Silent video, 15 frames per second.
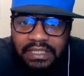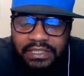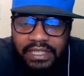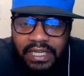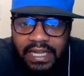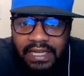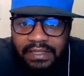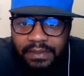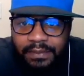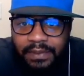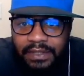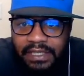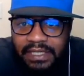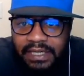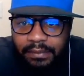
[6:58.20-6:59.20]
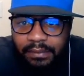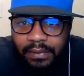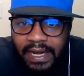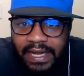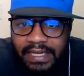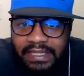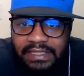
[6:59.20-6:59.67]
So you have to put it in
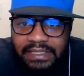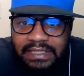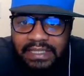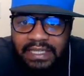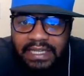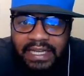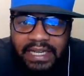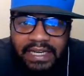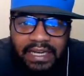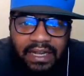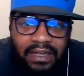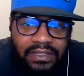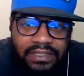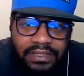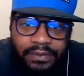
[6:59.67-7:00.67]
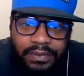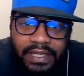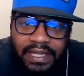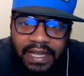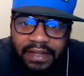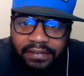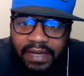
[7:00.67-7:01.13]
brackets. And then also when
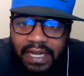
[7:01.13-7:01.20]
you have